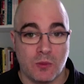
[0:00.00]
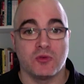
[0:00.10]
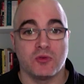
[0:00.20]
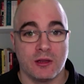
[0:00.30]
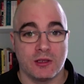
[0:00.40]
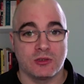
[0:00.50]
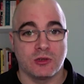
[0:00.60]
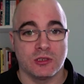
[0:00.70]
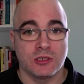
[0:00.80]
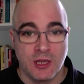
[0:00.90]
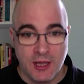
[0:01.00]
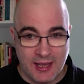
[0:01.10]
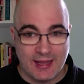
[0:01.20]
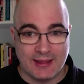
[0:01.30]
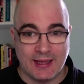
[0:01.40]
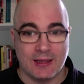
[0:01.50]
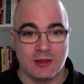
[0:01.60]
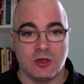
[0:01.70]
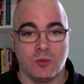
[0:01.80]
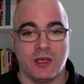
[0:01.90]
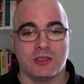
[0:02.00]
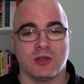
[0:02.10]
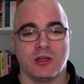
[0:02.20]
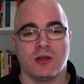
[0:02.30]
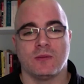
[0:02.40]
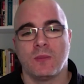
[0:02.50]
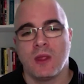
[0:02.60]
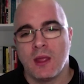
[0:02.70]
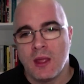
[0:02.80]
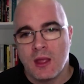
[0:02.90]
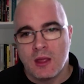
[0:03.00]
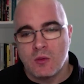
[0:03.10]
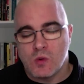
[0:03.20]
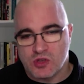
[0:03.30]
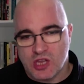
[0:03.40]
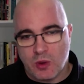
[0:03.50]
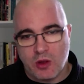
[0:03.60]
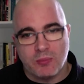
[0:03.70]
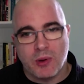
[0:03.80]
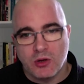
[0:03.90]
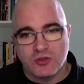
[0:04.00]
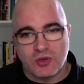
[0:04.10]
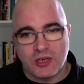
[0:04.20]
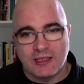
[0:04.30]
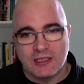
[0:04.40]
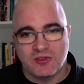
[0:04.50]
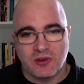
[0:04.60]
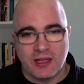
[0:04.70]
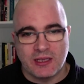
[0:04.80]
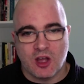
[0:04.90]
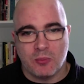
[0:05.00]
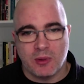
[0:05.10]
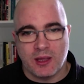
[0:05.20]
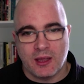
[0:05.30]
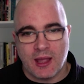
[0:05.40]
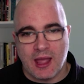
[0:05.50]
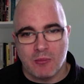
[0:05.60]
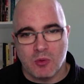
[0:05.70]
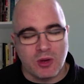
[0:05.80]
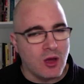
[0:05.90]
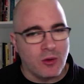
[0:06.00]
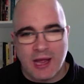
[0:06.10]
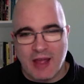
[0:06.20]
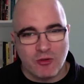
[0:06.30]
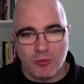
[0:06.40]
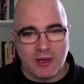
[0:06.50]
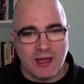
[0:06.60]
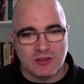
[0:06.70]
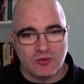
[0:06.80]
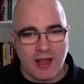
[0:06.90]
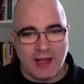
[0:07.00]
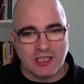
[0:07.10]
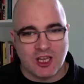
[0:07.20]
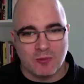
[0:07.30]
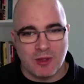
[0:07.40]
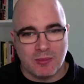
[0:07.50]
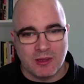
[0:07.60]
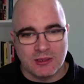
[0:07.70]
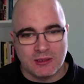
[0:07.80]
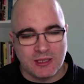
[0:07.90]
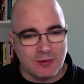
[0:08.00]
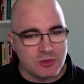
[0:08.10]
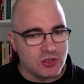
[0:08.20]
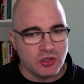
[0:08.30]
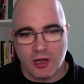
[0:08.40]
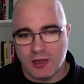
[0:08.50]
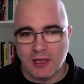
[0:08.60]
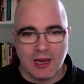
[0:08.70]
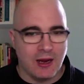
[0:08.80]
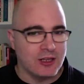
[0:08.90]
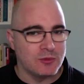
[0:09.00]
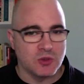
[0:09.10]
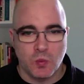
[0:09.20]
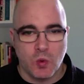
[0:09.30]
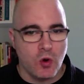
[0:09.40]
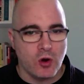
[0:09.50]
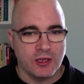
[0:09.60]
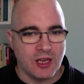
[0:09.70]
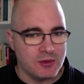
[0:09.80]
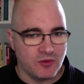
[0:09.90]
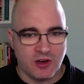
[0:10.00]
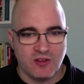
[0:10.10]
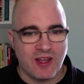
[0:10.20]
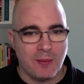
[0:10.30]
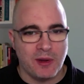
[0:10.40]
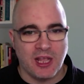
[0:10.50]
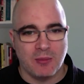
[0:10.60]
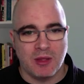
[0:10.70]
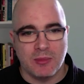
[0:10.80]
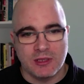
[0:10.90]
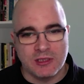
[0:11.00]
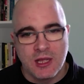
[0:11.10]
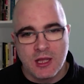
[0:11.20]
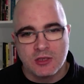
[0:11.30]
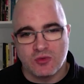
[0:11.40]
we're trying to discuss in that 2-week cycle. As I said, we're going to post readings for each topic, but we know that everybody has a range of commitments in terms of childcare, in terms of work, in terms of other family commitments. So